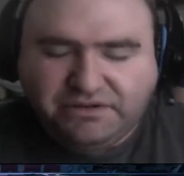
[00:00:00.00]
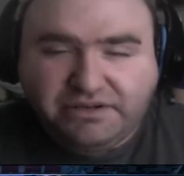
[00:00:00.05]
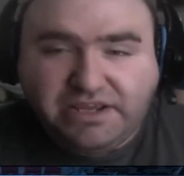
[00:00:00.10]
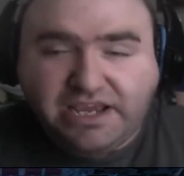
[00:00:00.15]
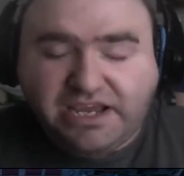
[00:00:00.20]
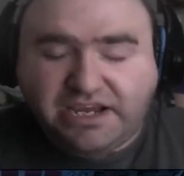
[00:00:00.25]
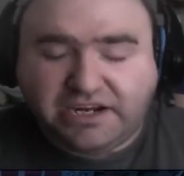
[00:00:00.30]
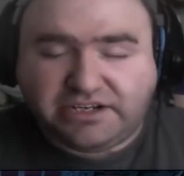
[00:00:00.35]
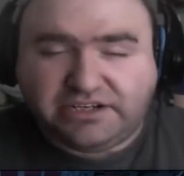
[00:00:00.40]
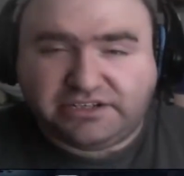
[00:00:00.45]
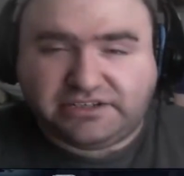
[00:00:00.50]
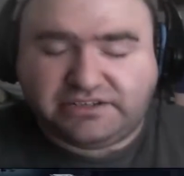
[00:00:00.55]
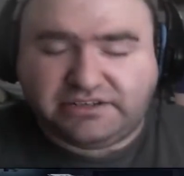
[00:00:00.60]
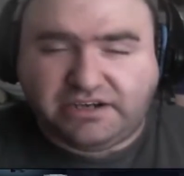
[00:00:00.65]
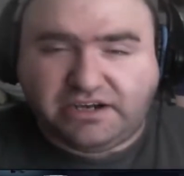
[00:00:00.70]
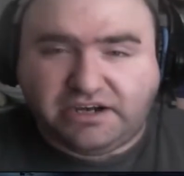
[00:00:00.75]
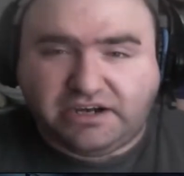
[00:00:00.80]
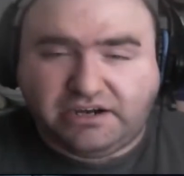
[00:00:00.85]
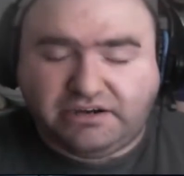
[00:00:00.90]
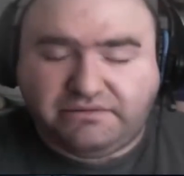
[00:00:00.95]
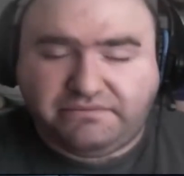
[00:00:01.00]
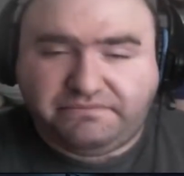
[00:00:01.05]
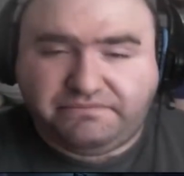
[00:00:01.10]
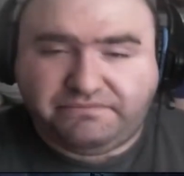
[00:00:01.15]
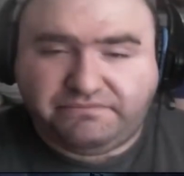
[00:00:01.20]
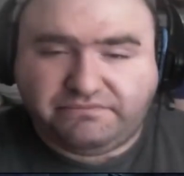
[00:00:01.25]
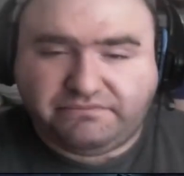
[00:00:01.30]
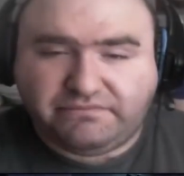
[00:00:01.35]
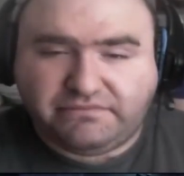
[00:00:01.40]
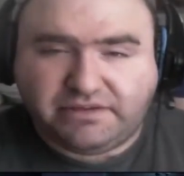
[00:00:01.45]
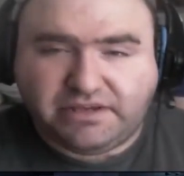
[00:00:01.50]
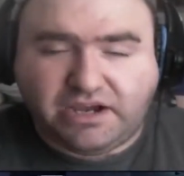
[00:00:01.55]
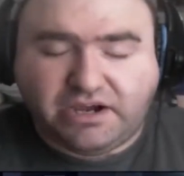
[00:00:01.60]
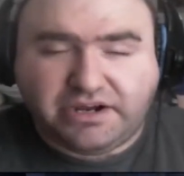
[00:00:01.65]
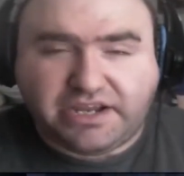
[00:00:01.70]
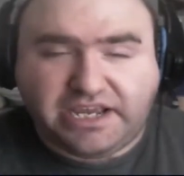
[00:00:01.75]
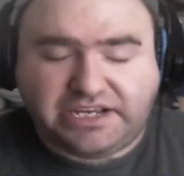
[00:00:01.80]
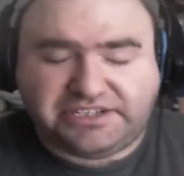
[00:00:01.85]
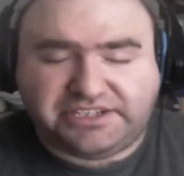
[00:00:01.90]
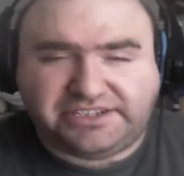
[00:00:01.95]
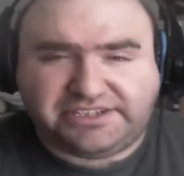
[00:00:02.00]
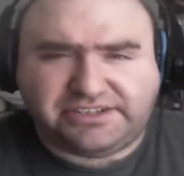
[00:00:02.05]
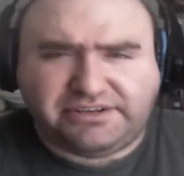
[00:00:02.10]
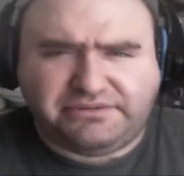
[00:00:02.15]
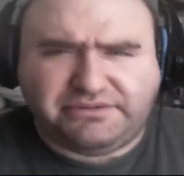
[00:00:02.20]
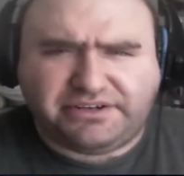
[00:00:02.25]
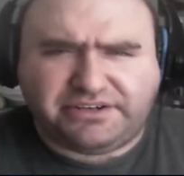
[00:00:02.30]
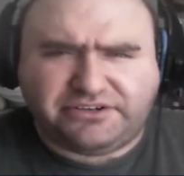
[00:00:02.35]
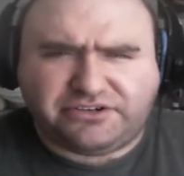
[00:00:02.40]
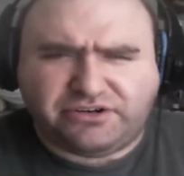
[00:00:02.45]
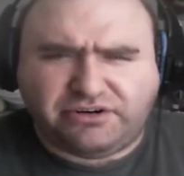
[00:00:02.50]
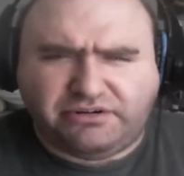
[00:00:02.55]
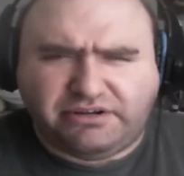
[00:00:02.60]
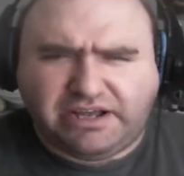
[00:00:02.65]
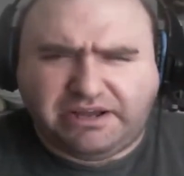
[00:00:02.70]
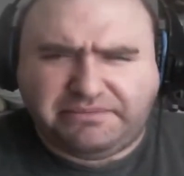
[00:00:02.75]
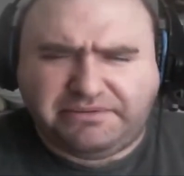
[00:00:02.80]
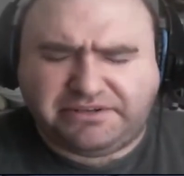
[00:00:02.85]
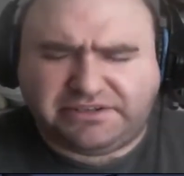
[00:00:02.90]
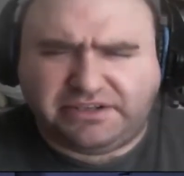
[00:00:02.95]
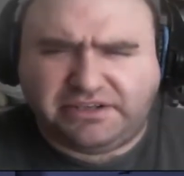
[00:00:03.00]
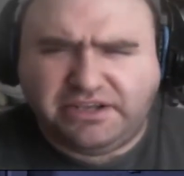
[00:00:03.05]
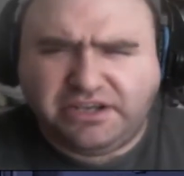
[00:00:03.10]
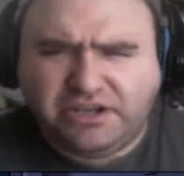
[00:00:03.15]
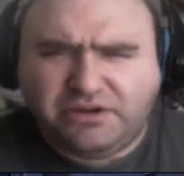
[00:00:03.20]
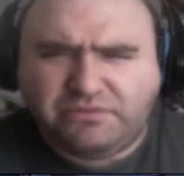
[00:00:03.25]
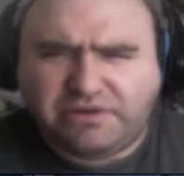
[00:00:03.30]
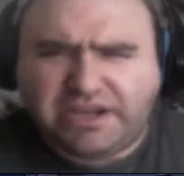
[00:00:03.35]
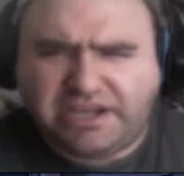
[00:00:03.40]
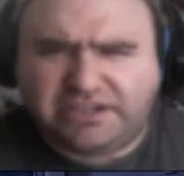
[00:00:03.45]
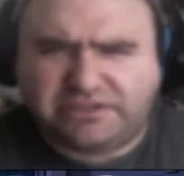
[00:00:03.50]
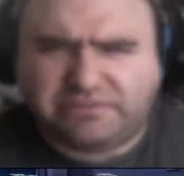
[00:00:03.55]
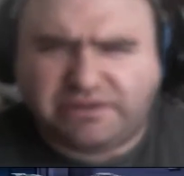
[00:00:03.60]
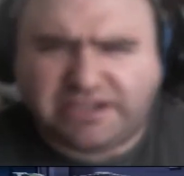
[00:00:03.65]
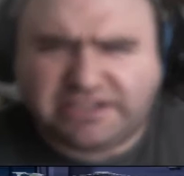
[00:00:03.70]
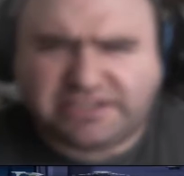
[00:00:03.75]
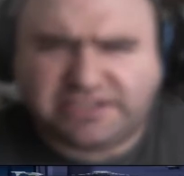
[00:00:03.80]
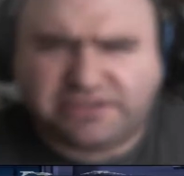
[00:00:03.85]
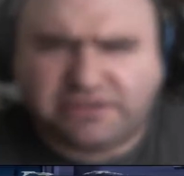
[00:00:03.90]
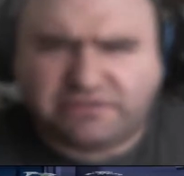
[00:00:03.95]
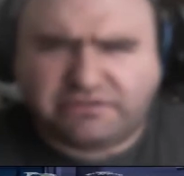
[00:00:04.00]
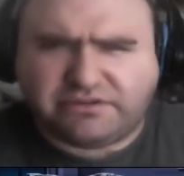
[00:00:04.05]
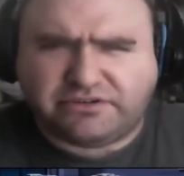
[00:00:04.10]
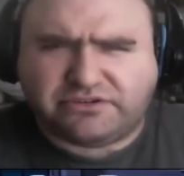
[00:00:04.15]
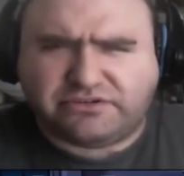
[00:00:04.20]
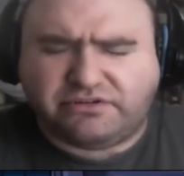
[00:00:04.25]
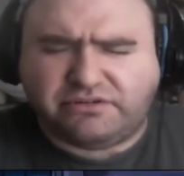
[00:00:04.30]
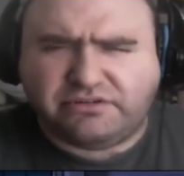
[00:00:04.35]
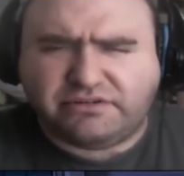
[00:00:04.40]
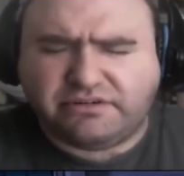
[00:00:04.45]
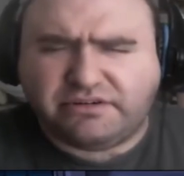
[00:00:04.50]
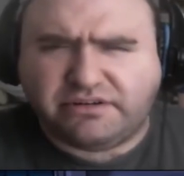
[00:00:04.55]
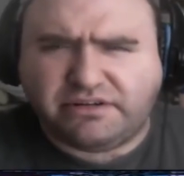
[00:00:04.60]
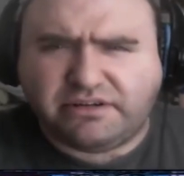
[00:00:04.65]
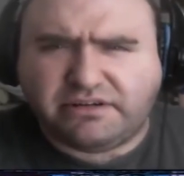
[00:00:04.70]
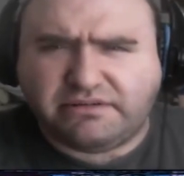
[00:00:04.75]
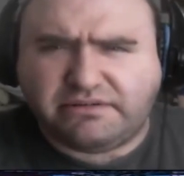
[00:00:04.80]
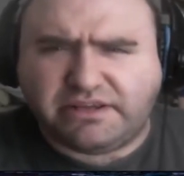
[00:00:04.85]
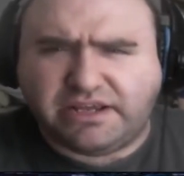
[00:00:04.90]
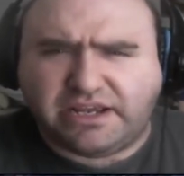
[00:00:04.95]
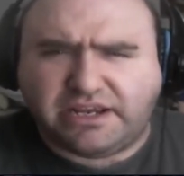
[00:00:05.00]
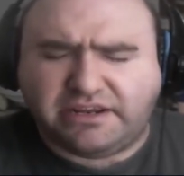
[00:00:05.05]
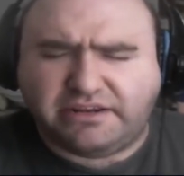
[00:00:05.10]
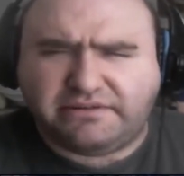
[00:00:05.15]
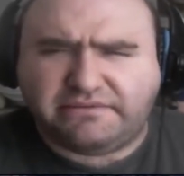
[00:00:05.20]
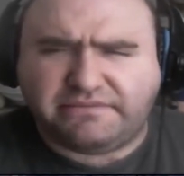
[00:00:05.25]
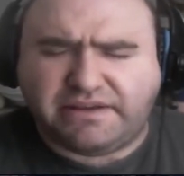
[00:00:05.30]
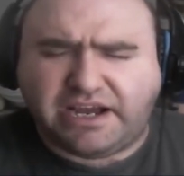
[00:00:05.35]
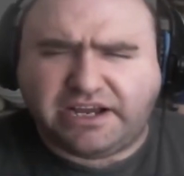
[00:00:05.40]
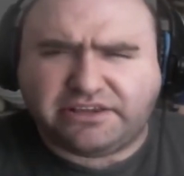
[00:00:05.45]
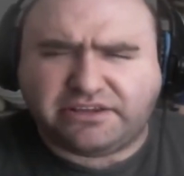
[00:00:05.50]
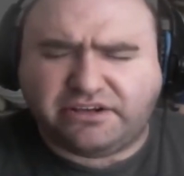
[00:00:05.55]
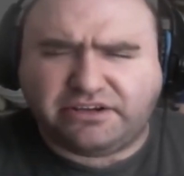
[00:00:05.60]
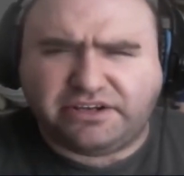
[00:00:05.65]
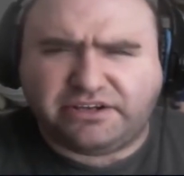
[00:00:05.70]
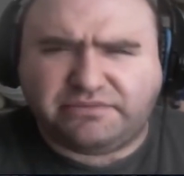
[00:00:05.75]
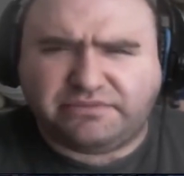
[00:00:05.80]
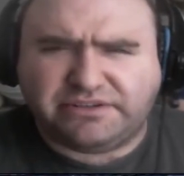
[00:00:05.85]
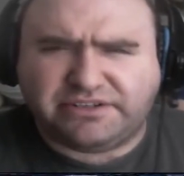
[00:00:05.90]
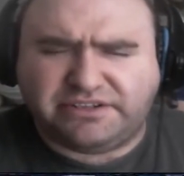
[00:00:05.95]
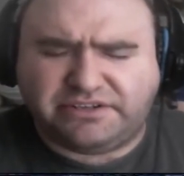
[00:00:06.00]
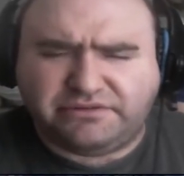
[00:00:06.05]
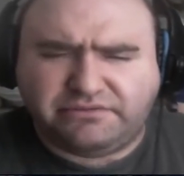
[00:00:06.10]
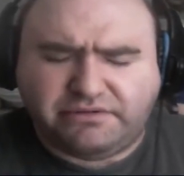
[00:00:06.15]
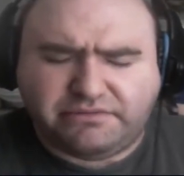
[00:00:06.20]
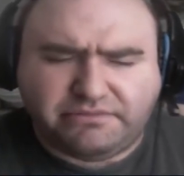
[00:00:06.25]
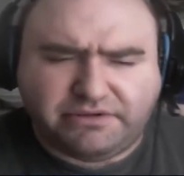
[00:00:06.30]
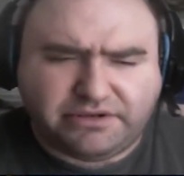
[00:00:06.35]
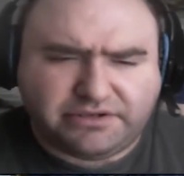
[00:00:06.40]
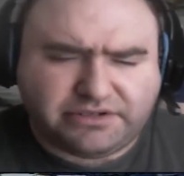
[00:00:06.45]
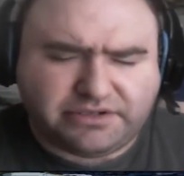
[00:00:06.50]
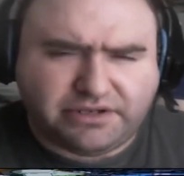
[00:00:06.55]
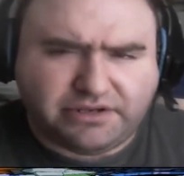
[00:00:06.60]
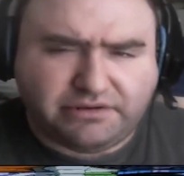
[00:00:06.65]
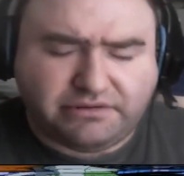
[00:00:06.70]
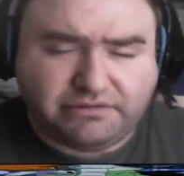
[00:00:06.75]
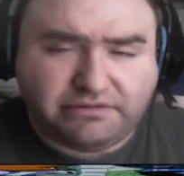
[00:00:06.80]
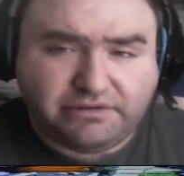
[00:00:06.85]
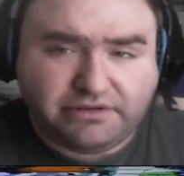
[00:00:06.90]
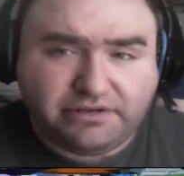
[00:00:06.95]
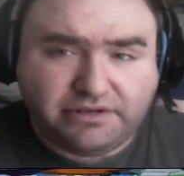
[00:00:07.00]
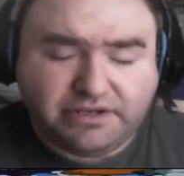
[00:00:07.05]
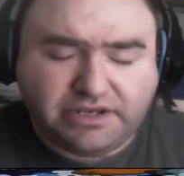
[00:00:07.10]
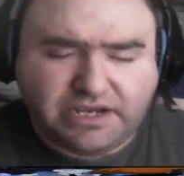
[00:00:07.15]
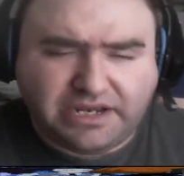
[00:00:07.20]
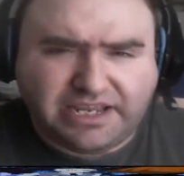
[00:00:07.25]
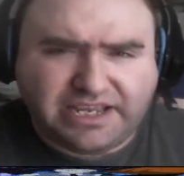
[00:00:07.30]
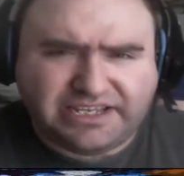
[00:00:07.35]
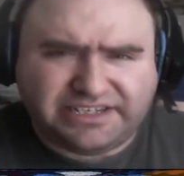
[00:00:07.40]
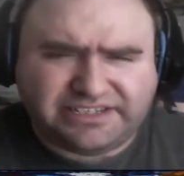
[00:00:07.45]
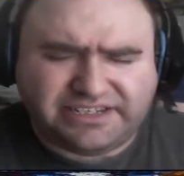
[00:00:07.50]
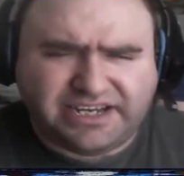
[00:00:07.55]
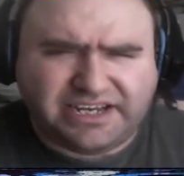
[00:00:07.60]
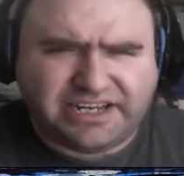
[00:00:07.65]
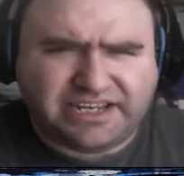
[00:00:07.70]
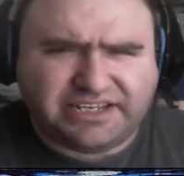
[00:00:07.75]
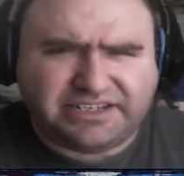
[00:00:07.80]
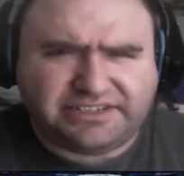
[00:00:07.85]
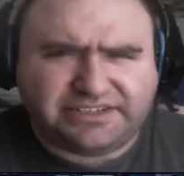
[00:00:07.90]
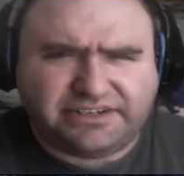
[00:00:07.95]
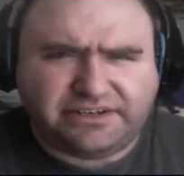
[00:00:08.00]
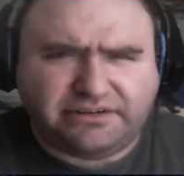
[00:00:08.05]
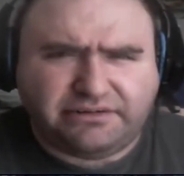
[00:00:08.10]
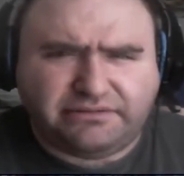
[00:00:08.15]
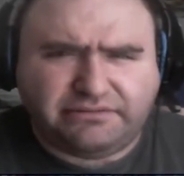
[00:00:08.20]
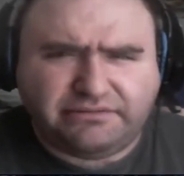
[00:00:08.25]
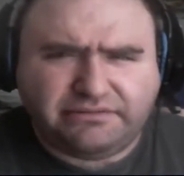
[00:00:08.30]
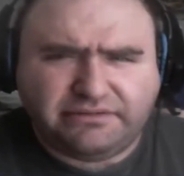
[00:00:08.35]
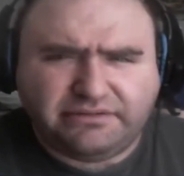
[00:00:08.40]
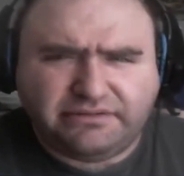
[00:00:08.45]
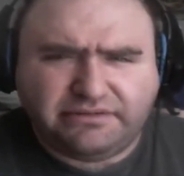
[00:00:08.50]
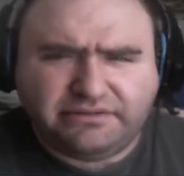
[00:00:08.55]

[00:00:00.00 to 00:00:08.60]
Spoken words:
Yeah, because... Okay, she's still in control, obviously. Wait, is Watt still controlling her, though? Like, I thought he wasn't doing much, though. I guess so.